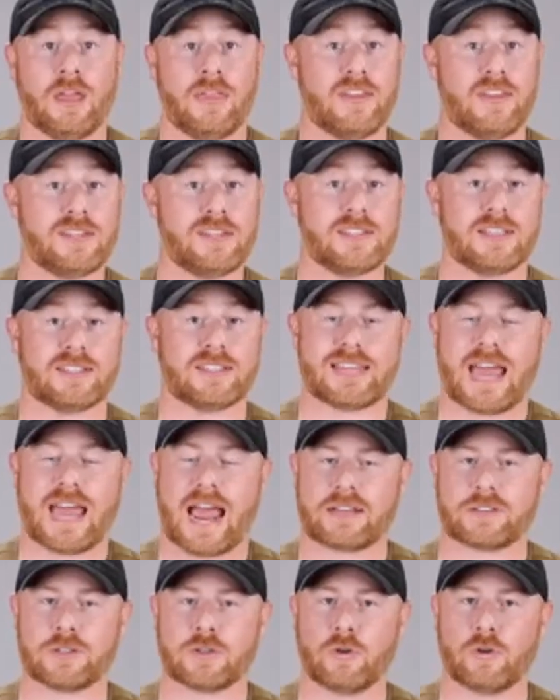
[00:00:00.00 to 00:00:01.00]
This is the
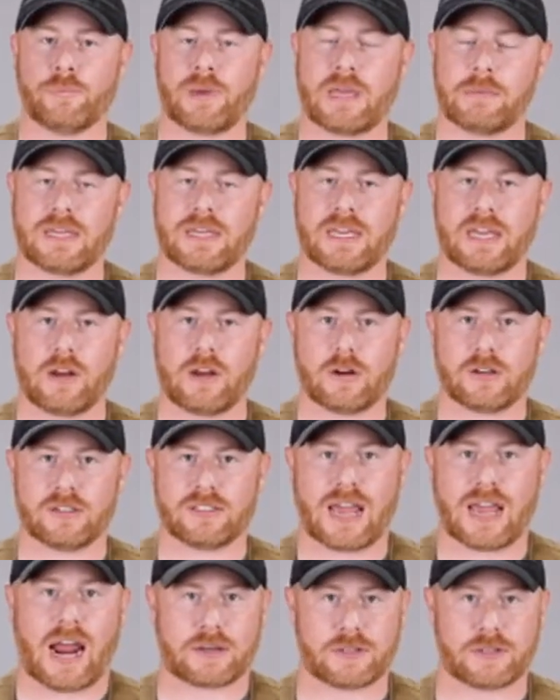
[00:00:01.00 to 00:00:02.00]
Tactical Baby Gear
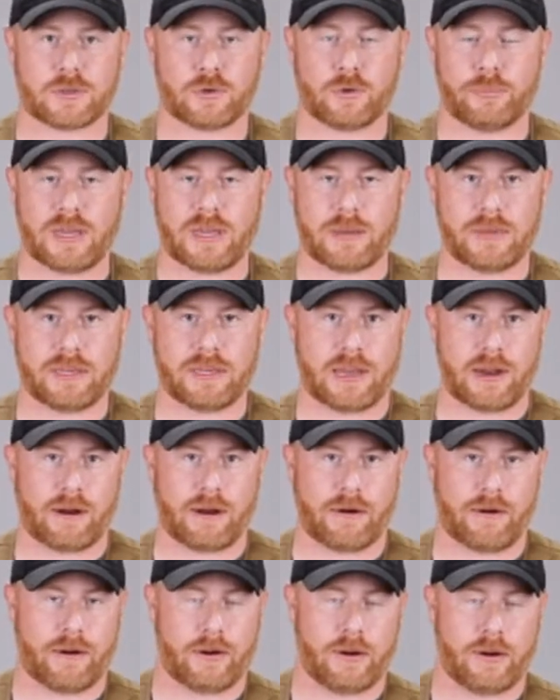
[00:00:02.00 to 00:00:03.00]
Tactical Baby
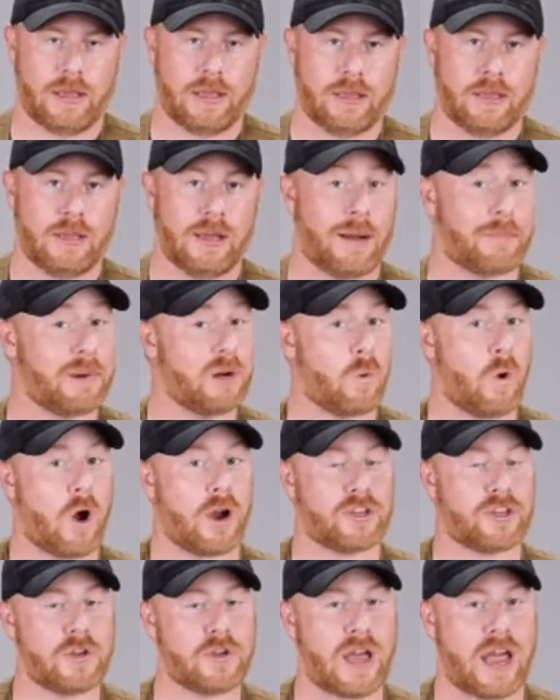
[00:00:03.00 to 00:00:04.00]
Carrier. I'm going to
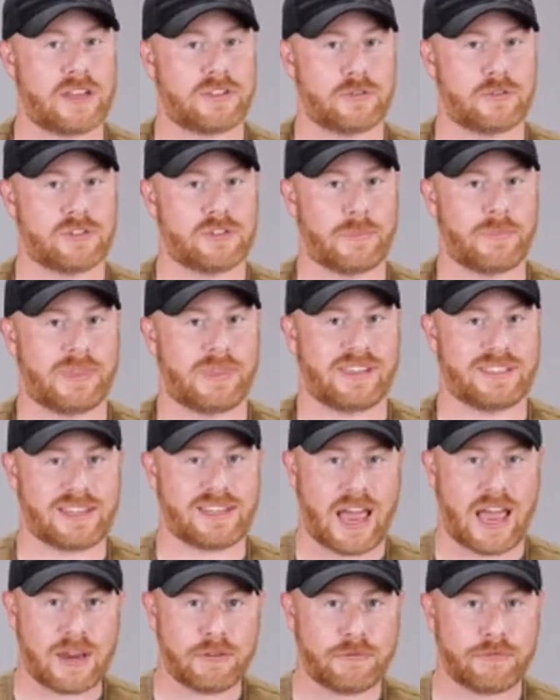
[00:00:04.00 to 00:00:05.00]
walk you guys through some of the
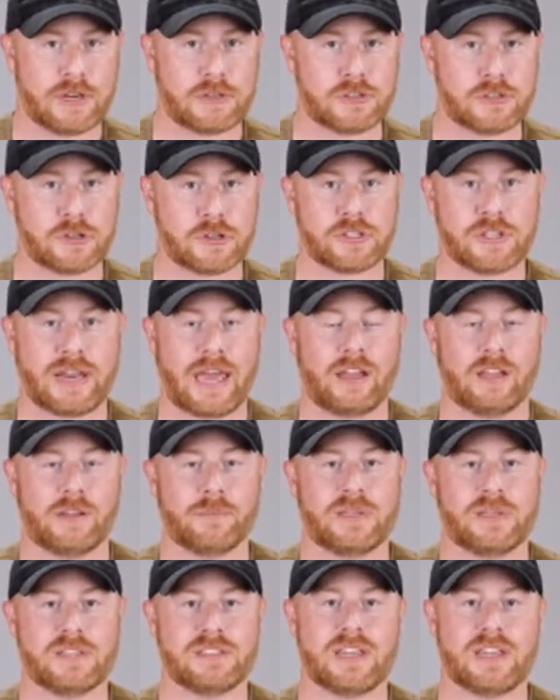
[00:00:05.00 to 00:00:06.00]
design features and
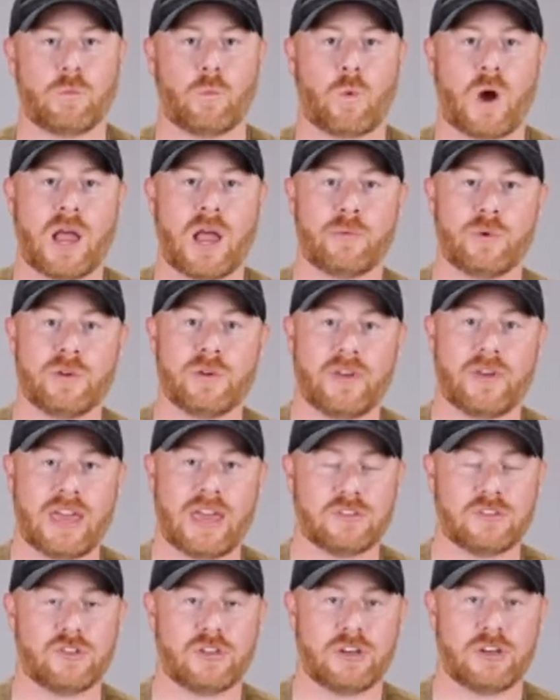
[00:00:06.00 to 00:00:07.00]
elements and why we've
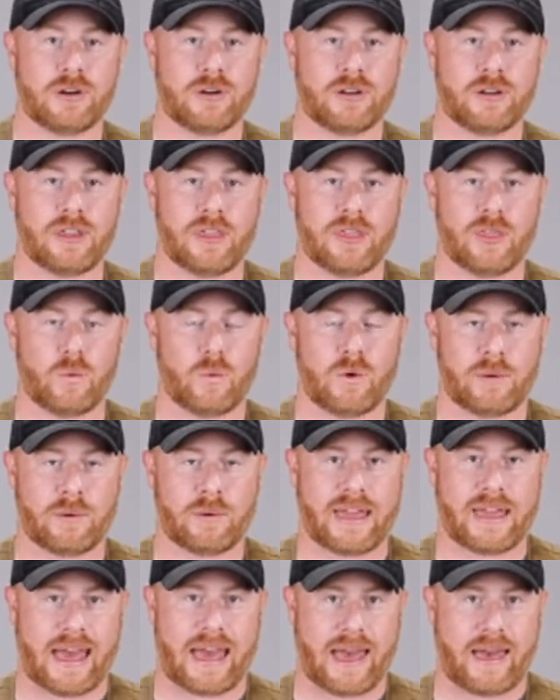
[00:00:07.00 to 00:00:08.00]
engineered it the way we
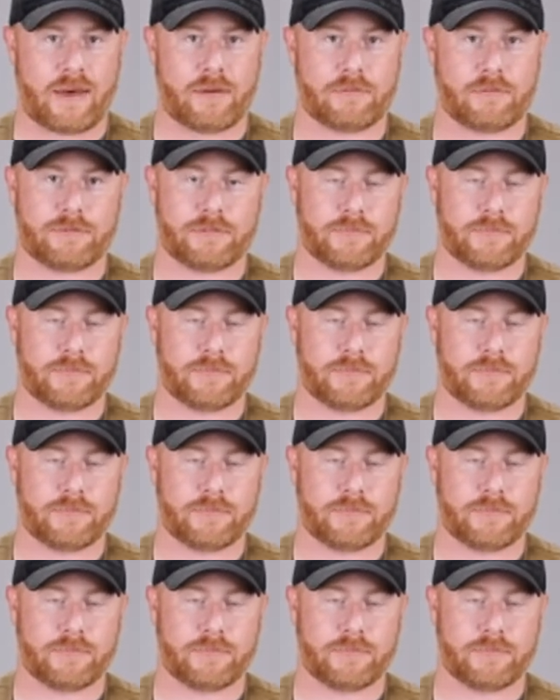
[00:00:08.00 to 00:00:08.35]
have.